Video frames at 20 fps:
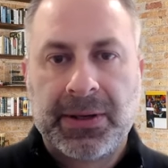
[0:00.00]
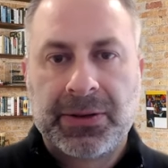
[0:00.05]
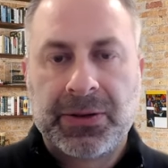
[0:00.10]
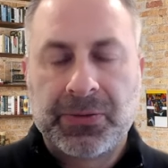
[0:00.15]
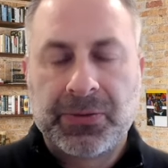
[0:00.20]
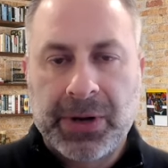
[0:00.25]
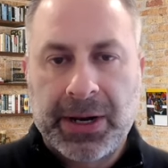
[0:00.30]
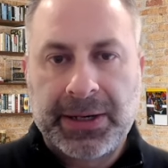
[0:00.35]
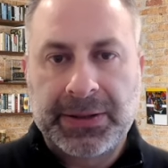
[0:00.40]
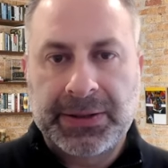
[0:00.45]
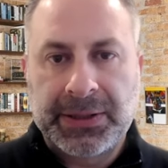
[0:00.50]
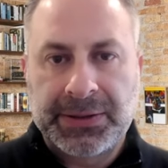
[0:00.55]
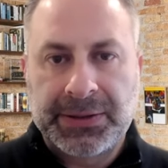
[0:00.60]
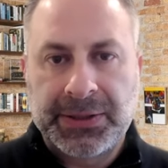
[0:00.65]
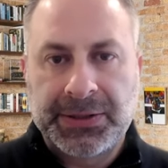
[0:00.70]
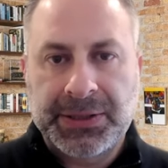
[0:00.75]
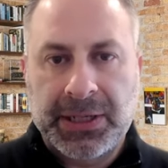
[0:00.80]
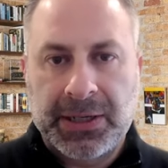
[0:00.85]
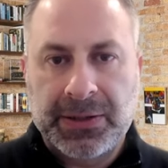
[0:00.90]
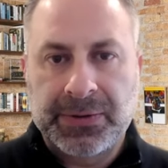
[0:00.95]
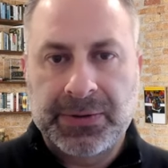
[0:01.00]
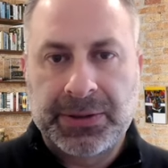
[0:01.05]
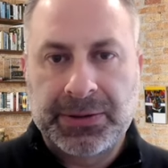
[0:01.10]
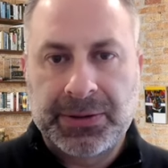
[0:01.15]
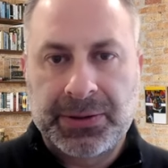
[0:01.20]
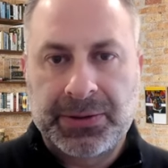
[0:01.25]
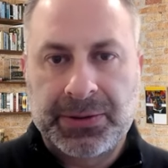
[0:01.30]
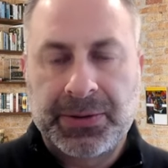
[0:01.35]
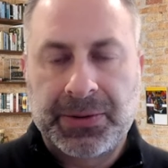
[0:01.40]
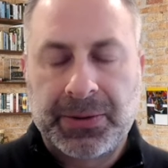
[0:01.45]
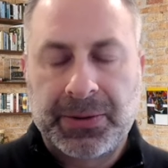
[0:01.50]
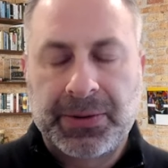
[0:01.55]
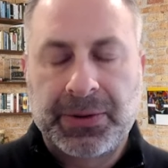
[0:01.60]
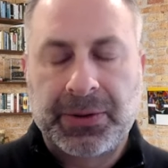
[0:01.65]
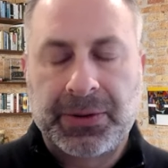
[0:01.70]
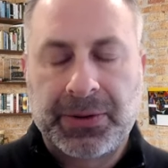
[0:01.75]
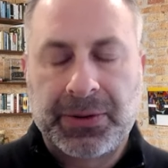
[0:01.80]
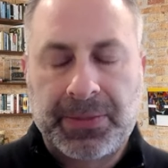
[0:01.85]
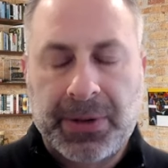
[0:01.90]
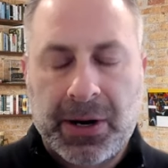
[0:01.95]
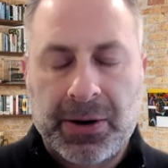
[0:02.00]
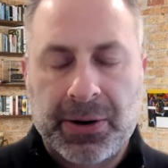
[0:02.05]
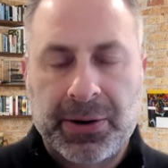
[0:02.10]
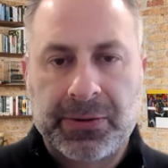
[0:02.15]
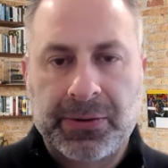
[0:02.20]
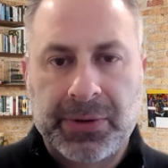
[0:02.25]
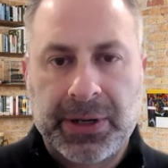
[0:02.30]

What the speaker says: rate at the discount window, the borrowing